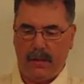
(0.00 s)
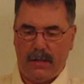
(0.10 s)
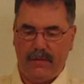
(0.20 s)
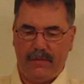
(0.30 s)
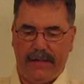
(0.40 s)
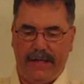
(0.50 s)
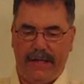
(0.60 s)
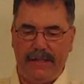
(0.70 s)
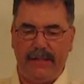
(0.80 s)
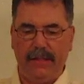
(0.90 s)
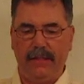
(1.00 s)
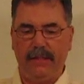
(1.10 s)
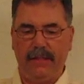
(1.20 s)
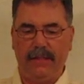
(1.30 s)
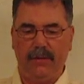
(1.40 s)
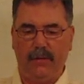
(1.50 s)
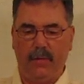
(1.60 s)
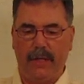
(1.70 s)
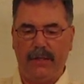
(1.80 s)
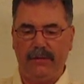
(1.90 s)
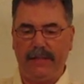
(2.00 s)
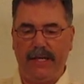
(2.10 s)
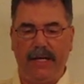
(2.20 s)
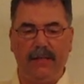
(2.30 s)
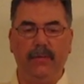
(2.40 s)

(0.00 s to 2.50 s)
of the head than the Wildcat